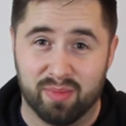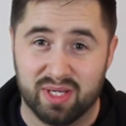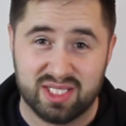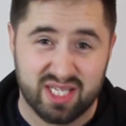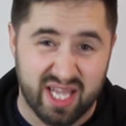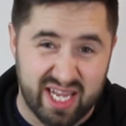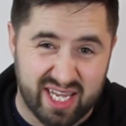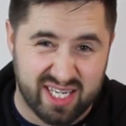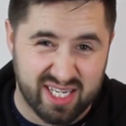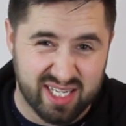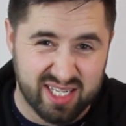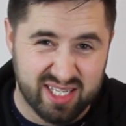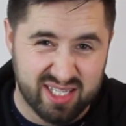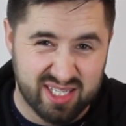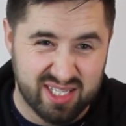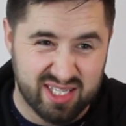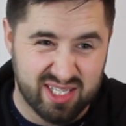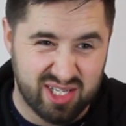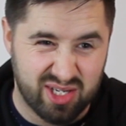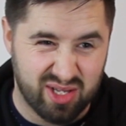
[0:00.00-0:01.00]
It's like
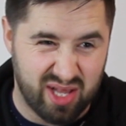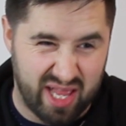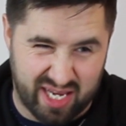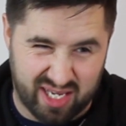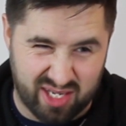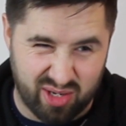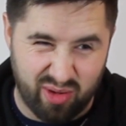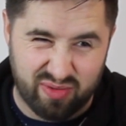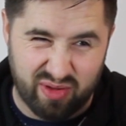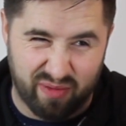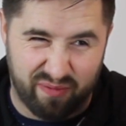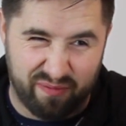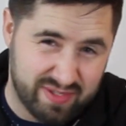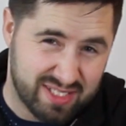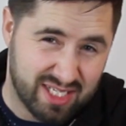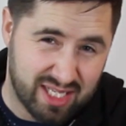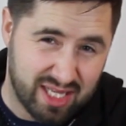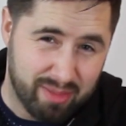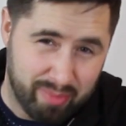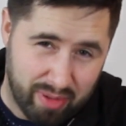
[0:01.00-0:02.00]
you have to
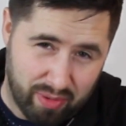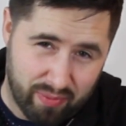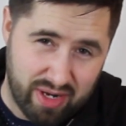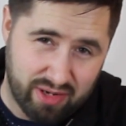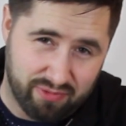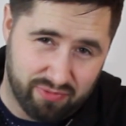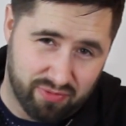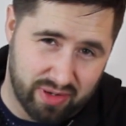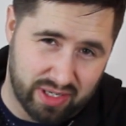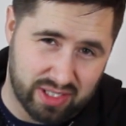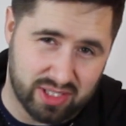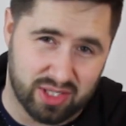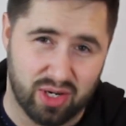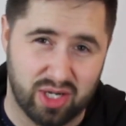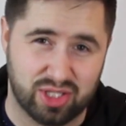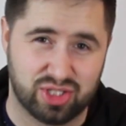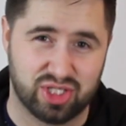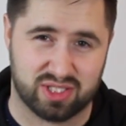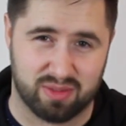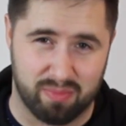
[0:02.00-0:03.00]
physically be ready for it,
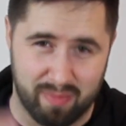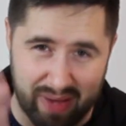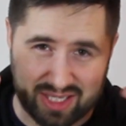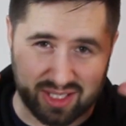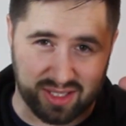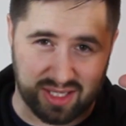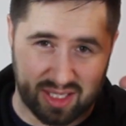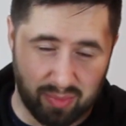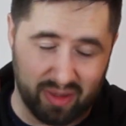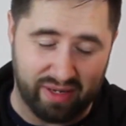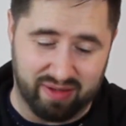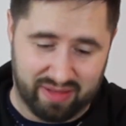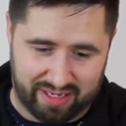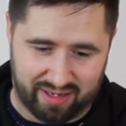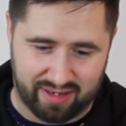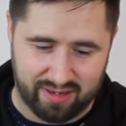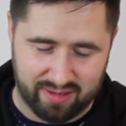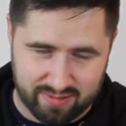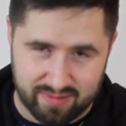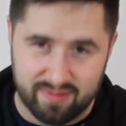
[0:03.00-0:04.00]
not just mentally, but
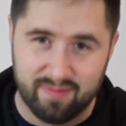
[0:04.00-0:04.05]
like